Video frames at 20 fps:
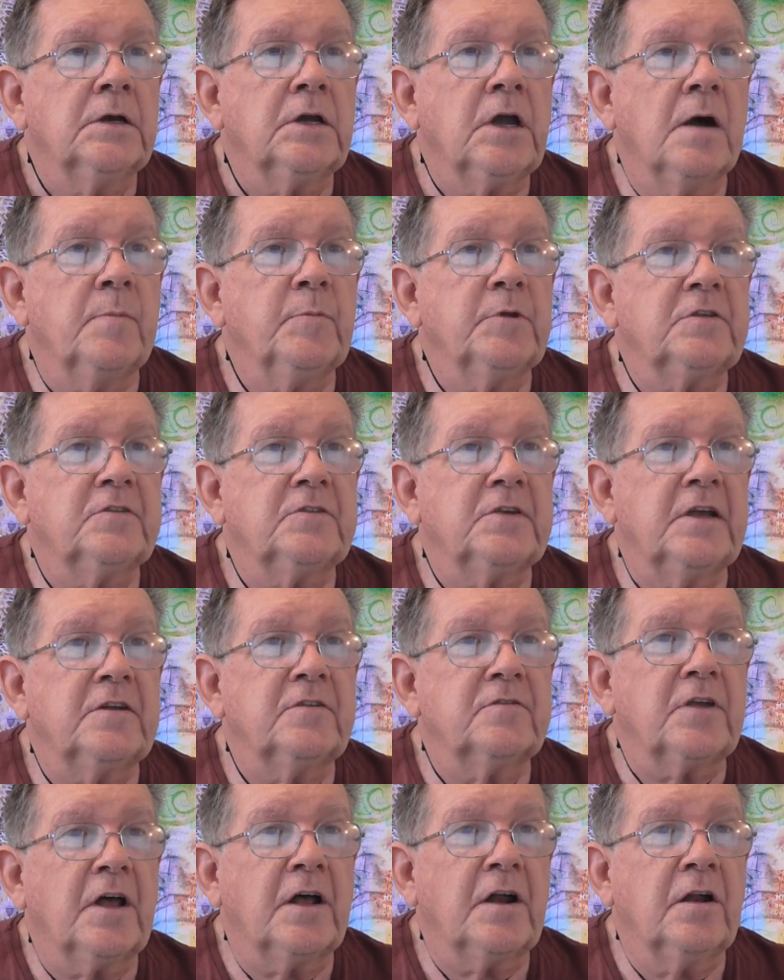Common
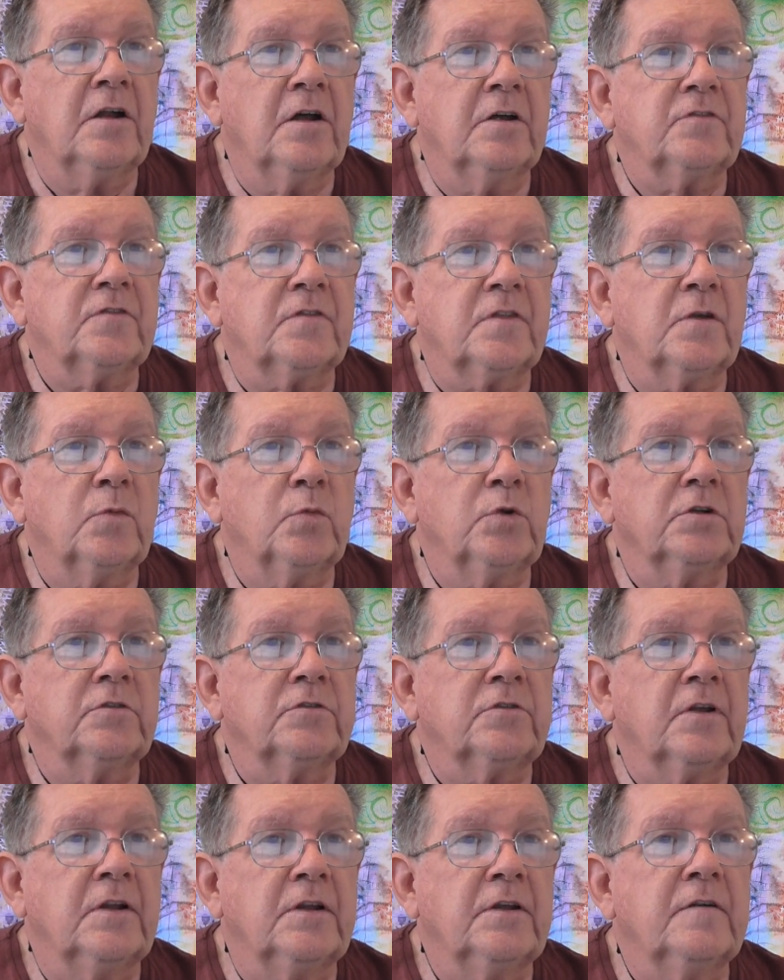sense lost the
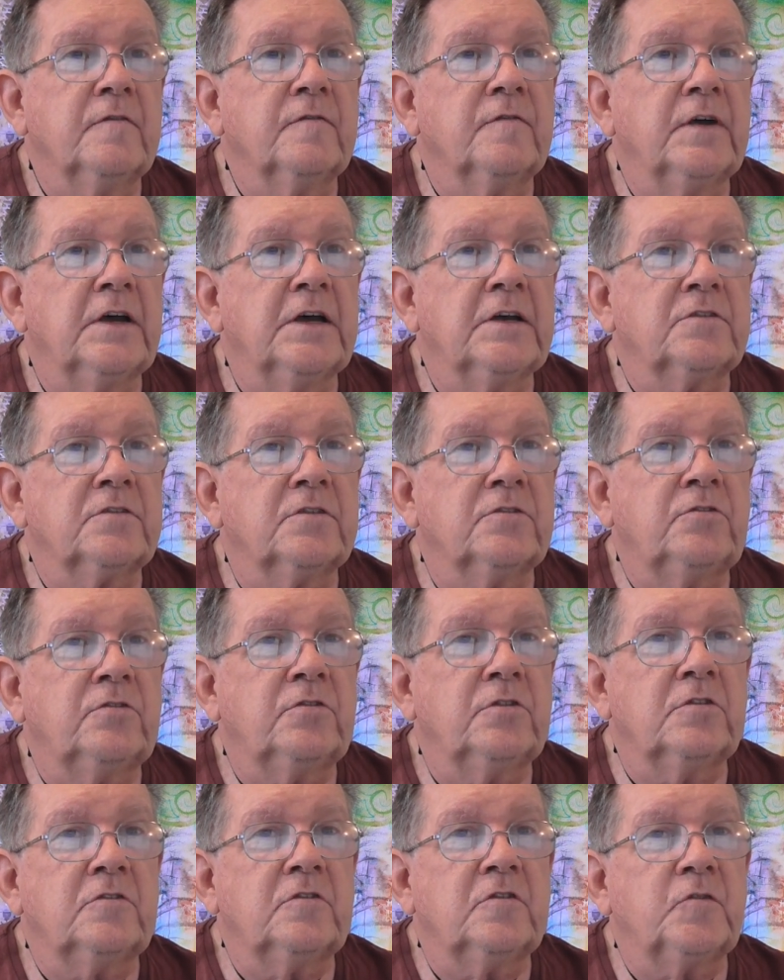will to live as the
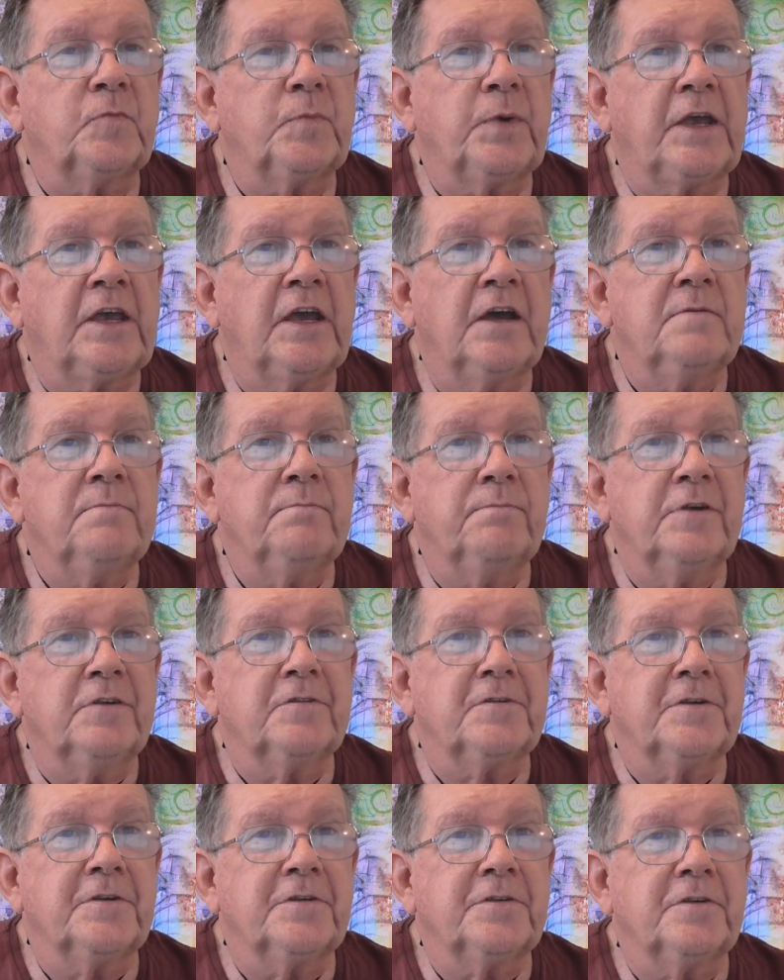churches became
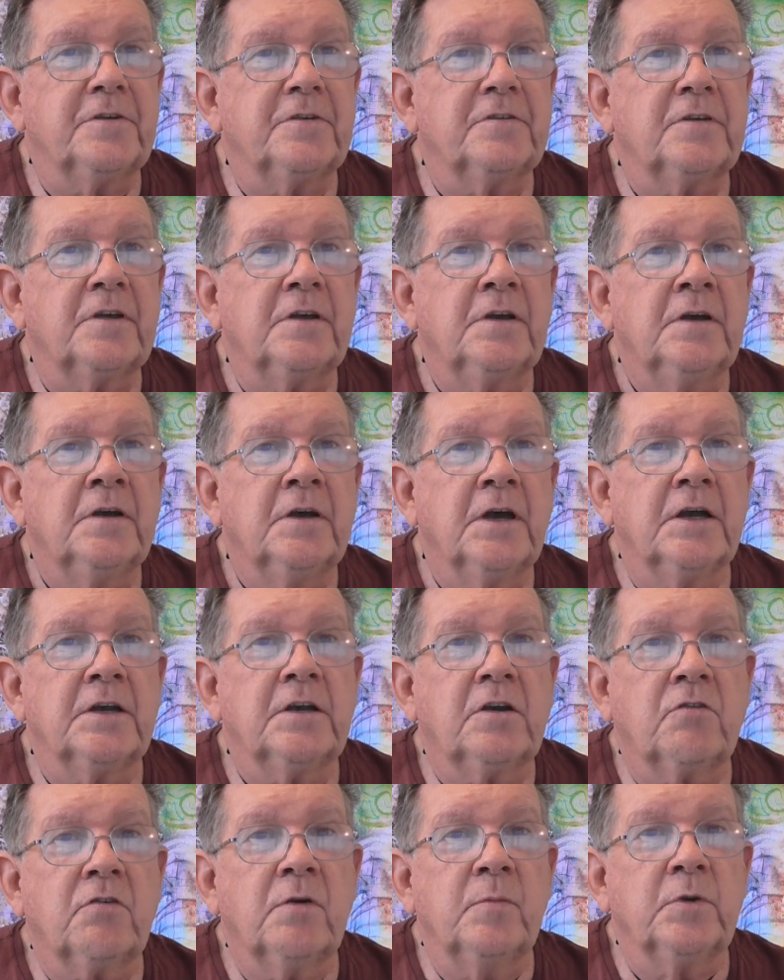businesses
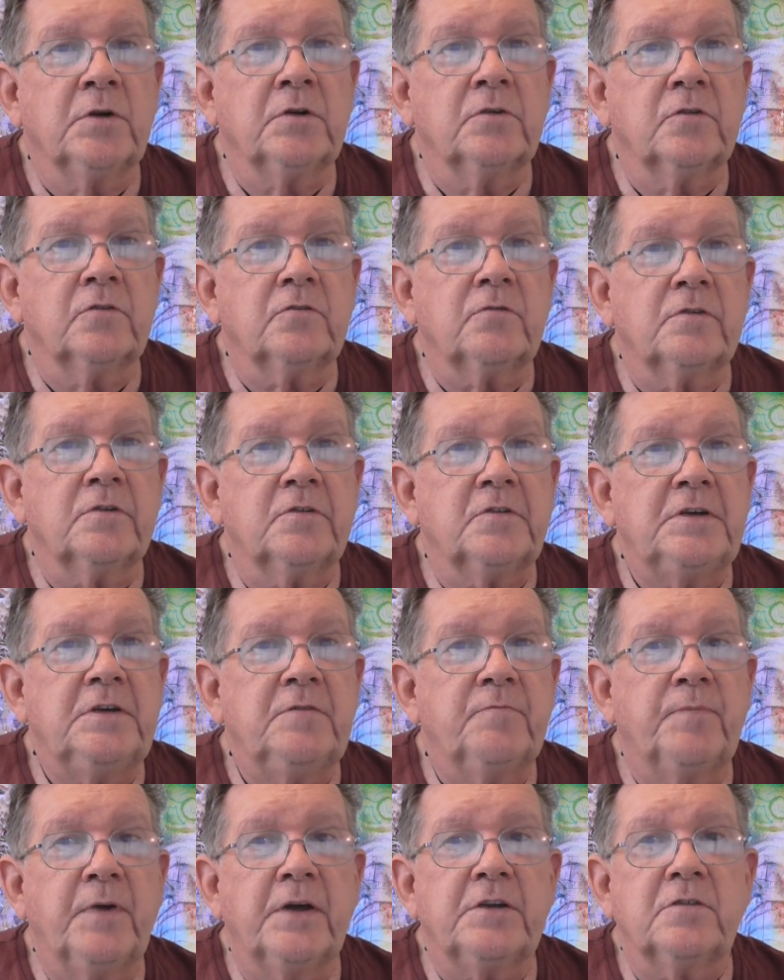and criminals
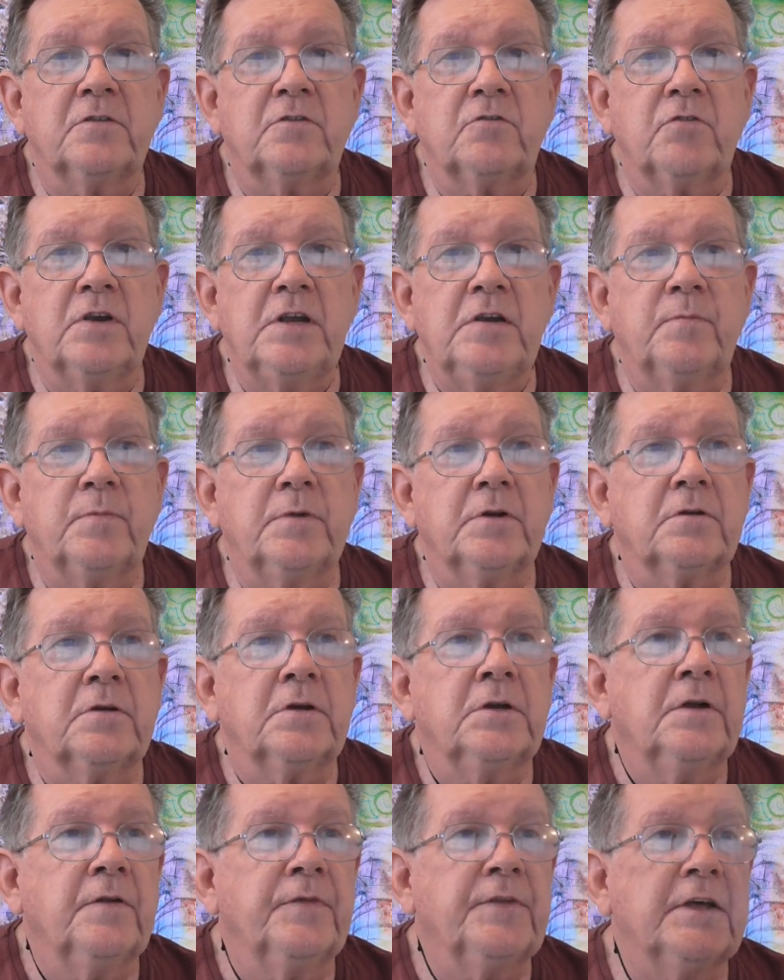received better treatment
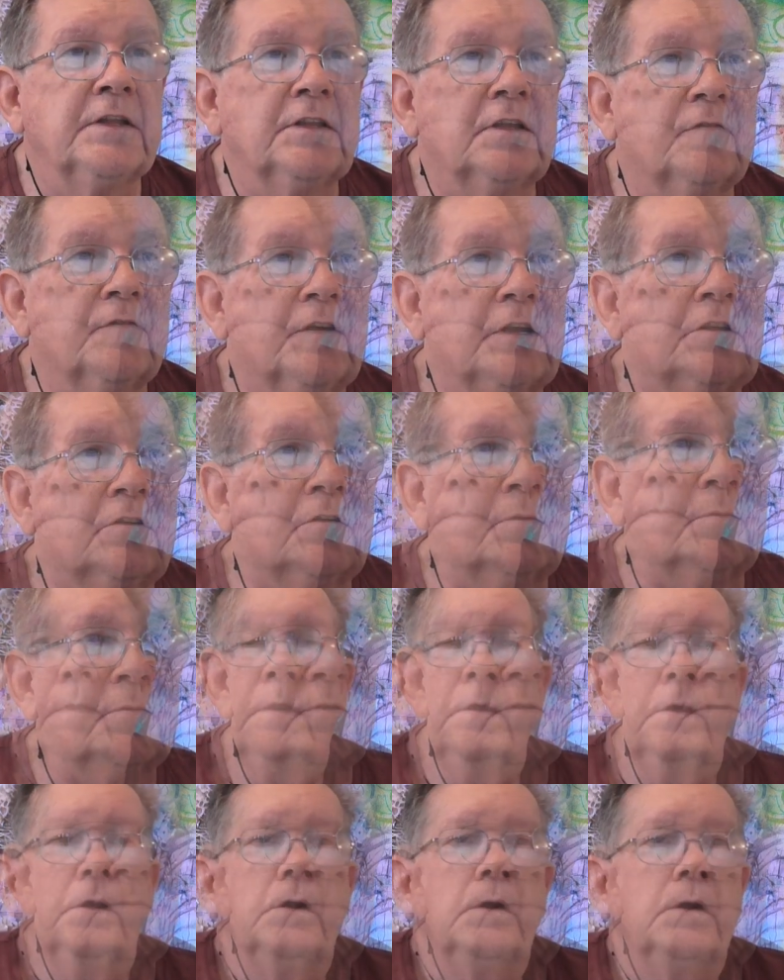than their
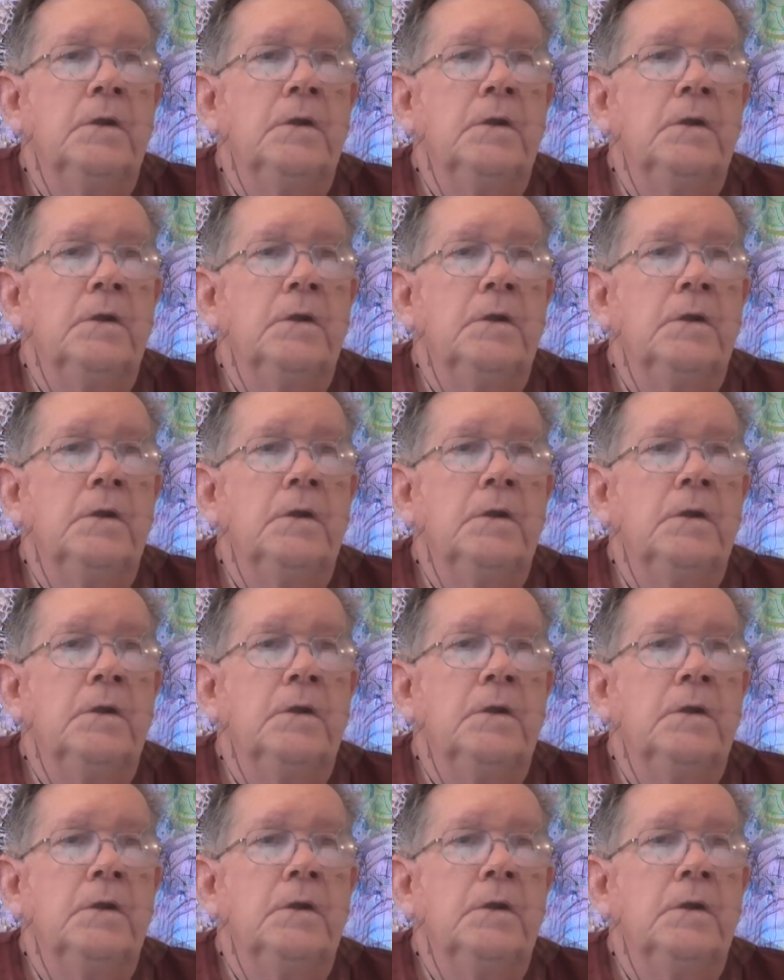victims.